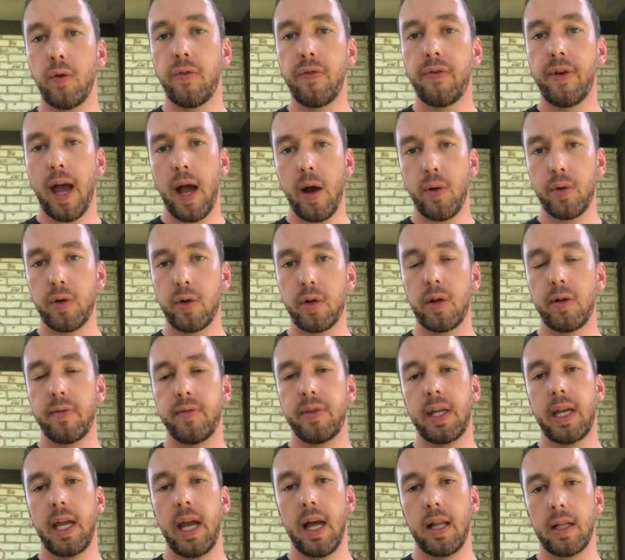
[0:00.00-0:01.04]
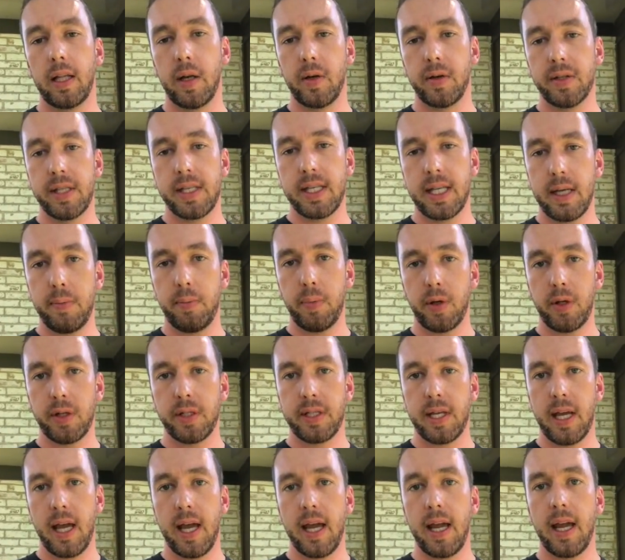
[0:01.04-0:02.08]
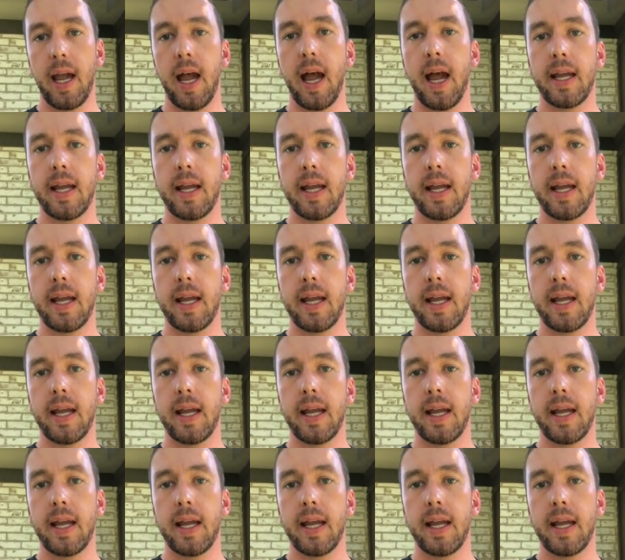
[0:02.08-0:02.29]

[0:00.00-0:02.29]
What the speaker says: founder of the LLC per se,